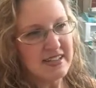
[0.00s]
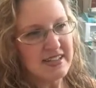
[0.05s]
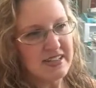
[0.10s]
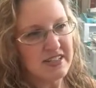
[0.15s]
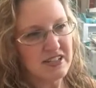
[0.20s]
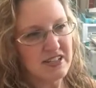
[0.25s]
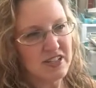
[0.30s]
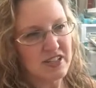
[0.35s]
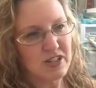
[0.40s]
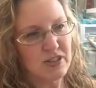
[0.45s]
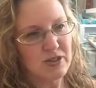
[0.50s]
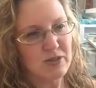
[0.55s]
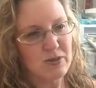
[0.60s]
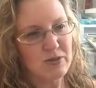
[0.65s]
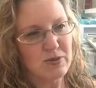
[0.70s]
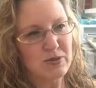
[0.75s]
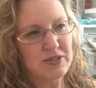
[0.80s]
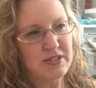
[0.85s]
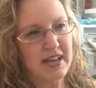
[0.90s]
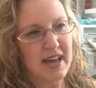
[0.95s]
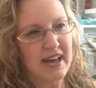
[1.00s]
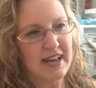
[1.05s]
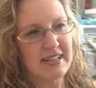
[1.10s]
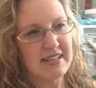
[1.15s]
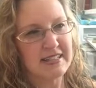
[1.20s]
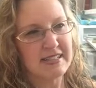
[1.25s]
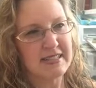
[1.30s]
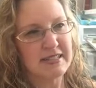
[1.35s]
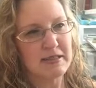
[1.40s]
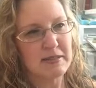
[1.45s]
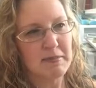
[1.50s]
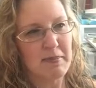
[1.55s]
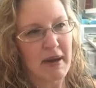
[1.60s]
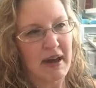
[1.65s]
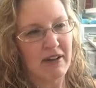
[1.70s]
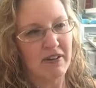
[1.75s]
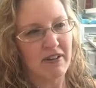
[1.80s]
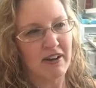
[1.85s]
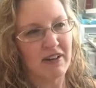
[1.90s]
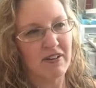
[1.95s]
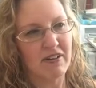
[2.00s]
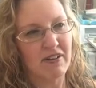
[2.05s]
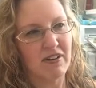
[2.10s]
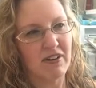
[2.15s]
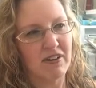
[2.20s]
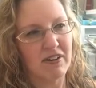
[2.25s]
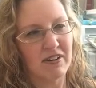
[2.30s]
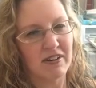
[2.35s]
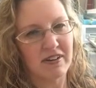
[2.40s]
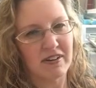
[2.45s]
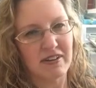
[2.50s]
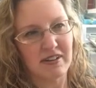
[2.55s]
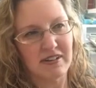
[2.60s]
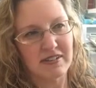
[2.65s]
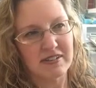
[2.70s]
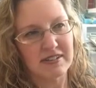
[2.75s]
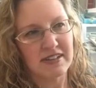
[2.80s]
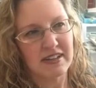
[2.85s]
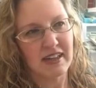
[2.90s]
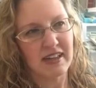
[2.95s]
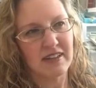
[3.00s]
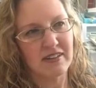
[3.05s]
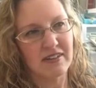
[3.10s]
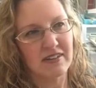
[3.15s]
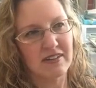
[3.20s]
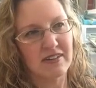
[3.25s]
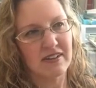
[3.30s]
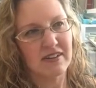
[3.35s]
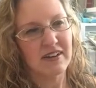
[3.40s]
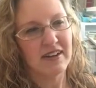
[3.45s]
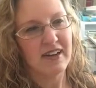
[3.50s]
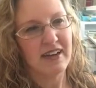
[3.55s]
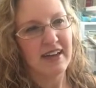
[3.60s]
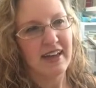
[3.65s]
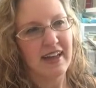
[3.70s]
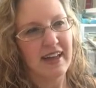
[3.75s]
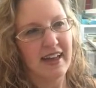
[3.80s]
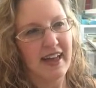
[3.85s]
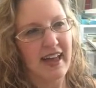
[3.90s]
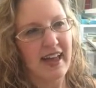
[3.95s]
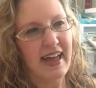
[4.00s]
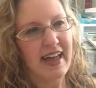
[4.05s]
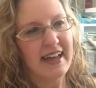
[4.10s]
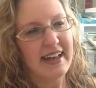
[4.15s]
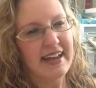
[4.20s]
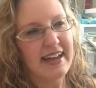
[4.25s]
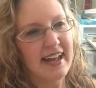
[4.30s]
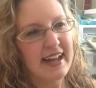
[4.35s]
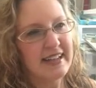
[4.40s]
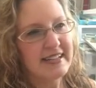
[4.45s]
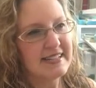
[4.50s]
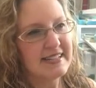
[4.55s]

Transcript: to use as the background card altogether. And I